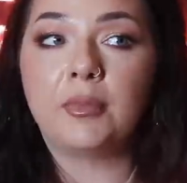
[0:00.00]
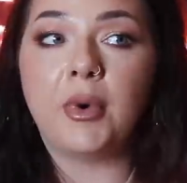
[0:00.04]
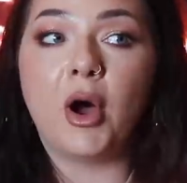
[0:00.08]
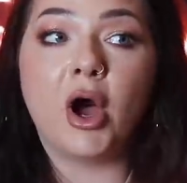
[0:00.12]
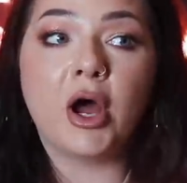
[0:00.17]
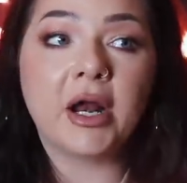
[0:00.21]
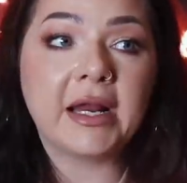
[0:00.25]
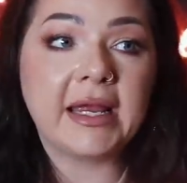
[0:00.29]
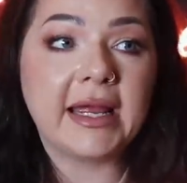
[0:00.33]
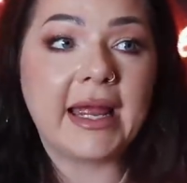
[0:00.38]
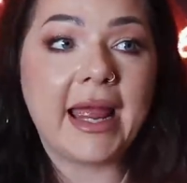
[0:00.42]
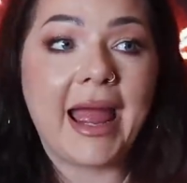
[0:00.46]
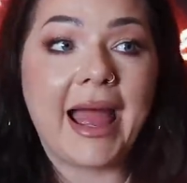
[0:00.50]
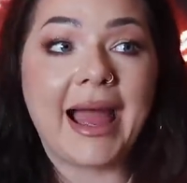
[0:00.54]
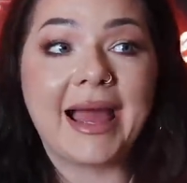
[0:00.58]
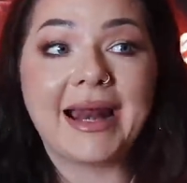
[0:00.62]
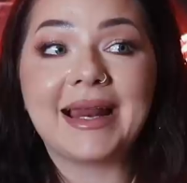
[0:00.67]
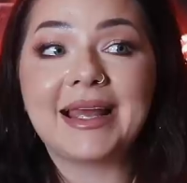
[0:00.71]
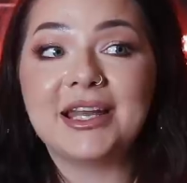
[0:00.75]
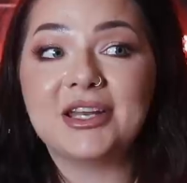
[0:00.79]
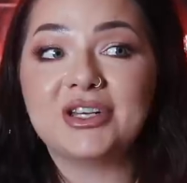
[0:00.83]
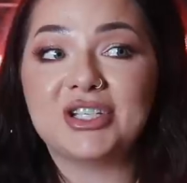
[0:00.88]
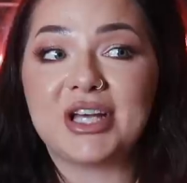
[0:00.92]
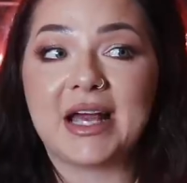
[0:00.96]
Bonnie
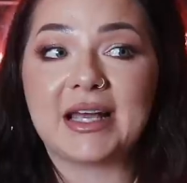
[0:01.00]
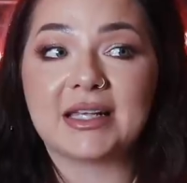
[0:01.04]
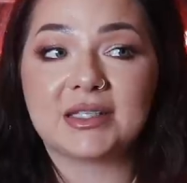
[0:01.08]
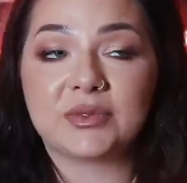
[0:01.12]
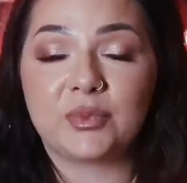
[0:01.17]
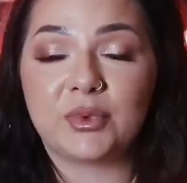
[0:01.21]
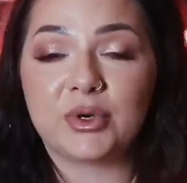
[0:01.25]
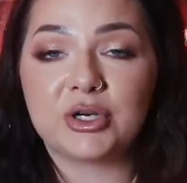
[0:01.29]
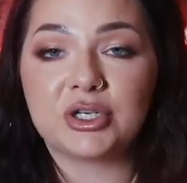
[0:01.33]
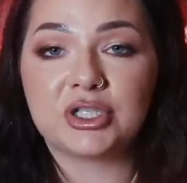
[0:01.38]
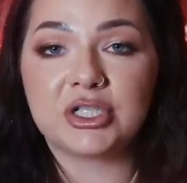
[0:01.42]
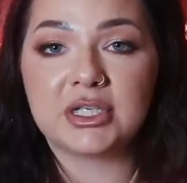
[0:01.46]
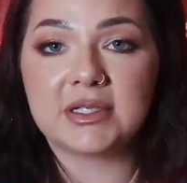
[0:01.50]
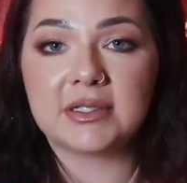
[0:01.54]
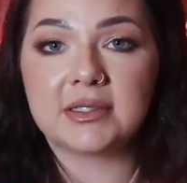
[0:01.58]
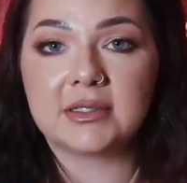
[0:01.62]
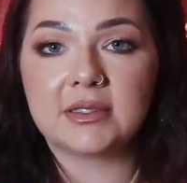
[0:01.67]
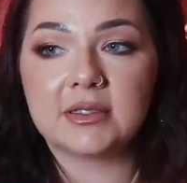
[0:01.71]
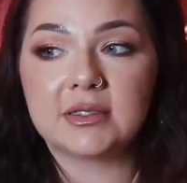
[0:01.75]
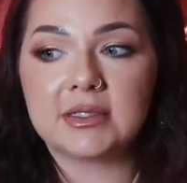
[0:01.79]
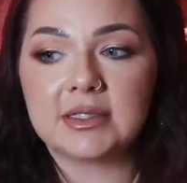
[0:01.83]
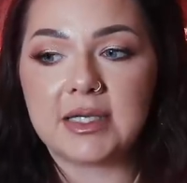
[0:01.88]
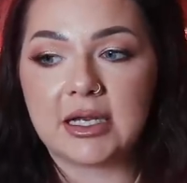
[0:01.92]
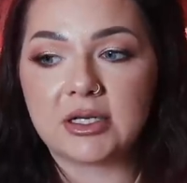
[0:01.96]
and Ejaz were
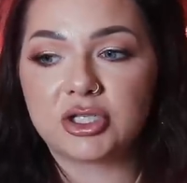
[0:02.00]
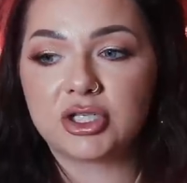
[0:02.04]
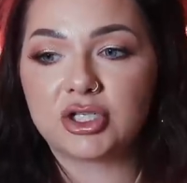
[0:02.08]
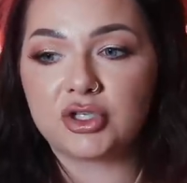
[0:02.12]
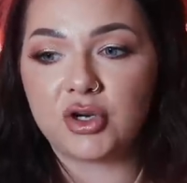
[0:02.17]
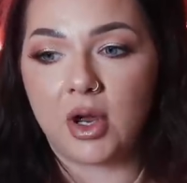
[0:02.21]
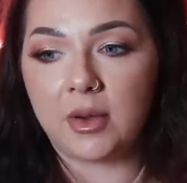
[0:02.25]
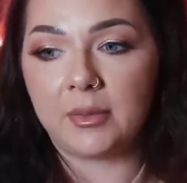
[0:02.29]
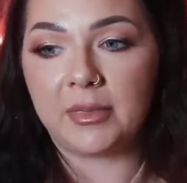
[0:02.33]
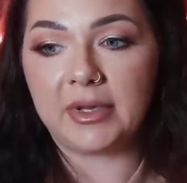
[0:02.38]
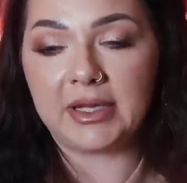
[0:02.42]
just such strong